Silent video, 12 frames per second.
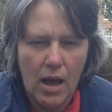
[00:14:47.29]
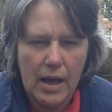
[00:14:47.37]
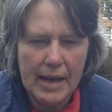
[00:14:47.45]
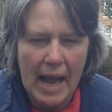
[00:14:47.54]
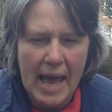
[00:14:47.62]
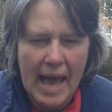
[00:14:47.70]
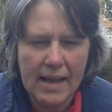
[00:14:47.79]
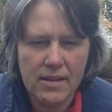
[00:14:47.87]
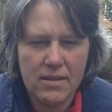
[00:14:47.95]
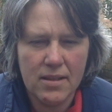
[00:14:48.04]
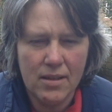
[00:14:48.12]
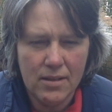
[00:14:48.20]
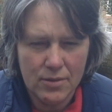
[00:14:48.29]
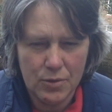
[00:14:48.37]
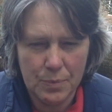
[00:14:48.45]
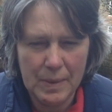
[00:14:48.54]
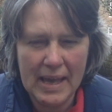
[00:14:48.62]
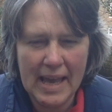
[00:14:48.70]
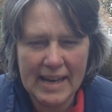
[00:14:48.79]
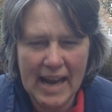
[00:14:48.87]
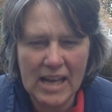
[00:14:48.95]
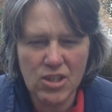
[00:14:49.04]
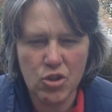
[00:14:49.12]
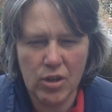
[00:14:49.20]
and I had to be in
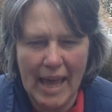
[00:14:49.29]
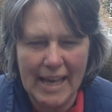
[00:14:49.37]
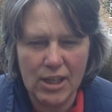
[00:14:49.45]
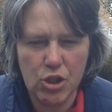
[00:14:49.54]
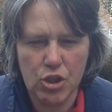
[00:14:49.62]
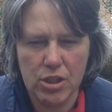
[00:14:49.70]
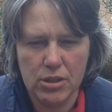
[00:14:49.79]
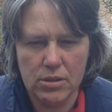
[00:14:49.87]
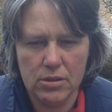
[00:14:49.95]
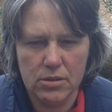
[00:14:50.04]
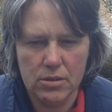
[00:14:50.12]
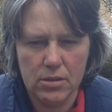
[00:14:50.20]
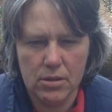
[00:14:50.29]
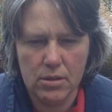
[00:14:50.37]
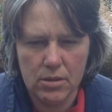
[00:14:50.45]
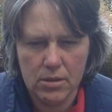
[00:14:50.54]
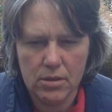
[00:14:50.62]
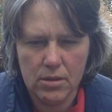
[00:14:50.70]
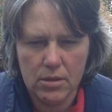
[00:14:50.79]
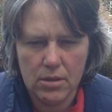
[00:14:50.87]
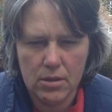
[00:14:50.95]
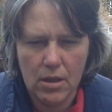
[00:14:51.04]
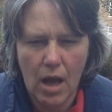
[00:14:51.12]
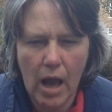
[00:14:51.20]
isolation.
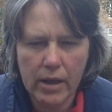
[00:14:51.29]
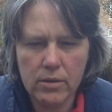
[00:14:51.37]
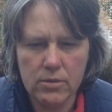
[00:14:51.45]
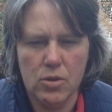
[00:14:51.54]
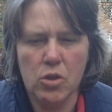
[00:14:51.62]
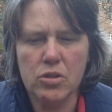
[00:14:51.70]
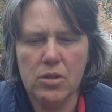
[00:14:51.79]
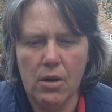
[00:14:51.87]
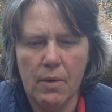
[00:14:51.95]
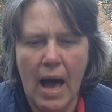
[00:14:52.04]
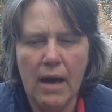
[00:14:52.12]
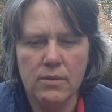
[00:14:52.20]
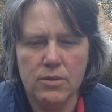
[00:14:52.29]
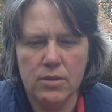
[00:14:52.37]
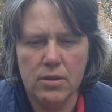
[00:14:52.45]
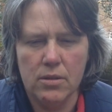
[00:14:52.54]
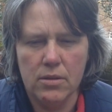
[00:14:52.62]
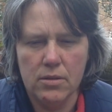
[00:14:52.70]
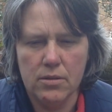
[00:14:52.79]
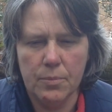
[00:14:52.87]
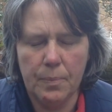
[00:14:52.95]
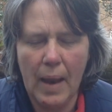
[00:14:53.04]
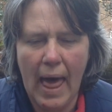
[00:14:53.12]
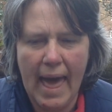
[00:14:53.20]
I could not go out to
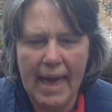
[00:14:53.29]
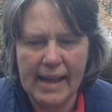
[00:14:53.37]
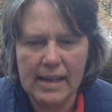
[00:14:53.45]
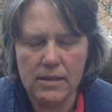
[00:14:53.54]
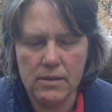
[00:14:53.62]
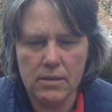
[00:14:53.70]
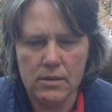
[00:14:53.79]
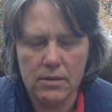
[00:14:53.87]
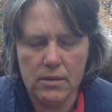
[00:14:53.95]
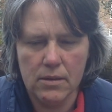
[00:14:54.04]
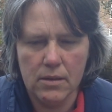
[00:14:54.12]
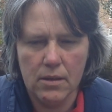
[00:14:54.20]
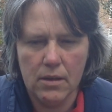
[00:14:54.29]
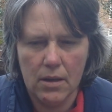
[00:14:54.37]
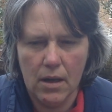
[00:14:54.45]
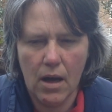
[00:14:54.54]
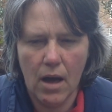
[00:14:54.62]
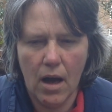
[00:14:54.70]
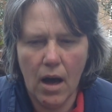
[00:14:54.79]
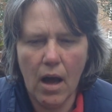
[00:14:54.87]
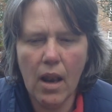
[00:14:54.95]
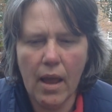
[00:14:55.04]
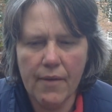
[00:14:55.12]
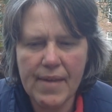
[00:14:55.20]
play.
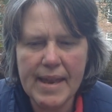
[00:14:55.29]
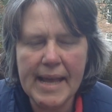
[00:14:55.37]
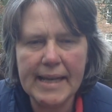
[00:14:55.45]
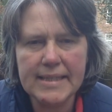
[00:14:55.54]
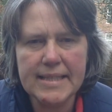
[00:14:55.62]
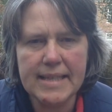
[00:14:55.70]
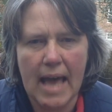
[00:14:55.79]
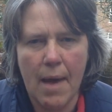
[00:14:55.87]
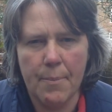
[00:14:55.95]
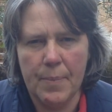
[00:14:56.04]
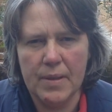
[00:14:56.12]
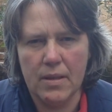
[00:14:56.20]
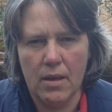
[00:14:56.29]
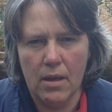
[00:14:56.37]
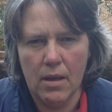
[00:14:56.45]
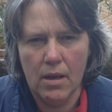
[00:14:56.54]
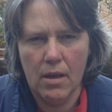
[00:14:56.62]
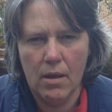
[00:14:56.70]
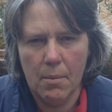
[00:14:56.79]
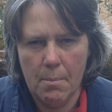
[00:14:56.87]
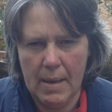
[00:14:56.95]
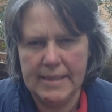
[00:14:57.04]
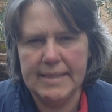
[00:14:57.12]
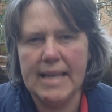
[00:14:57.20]
I love and accept
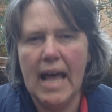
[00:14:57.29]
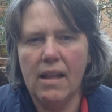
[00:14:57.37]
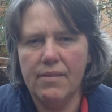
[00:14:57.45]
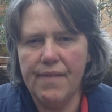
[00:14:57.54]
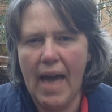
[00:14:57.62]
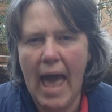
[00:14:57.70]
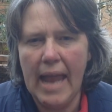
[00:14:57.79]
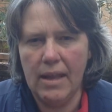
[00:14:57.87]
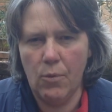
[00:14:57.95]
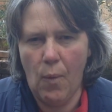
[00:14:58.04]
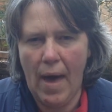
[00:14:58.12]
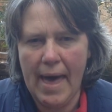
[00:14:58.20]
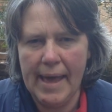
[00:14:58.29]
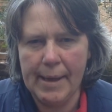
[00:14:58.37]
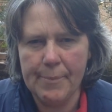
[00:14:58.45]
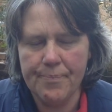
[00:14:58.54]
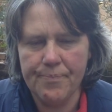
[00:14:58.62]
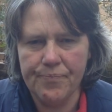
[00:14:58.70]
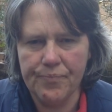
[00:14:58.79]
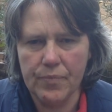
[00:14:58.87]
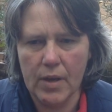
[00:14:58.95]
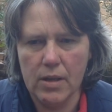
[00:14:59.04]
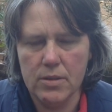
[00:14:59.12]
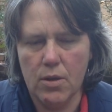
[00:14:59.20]
myself anyway.
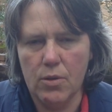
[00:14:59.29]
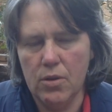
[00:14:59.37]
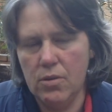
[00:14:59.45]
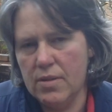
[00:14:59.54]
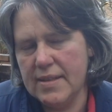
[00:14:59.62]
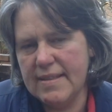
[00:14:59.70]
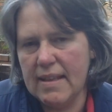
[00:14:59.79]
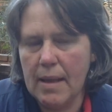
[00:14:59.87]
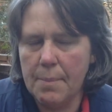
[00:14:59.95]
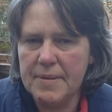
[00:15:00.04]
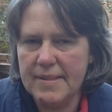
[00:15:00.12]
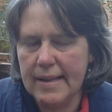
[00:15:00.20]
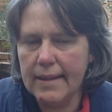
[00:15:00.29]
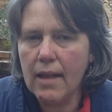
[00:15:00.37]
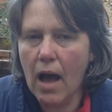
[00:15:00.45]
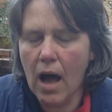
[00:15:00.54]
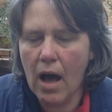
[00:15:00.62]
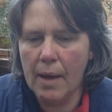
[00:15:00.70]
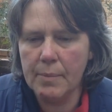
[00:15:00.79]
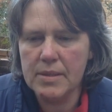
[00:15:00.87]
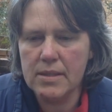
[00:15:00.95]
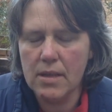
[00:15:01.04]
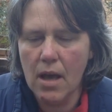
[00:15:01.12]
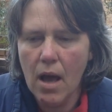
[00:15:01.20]
So you do the sit-ups 3
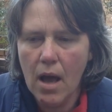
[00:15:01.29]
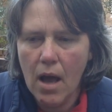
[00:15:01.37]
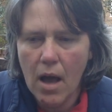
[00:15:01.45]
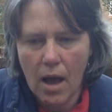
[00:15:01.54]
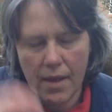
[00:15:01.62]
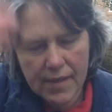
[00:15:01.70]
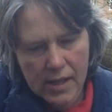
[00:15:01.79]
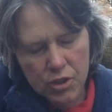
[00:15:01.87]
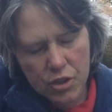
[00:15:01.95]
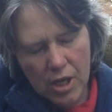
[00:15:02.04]
times, and then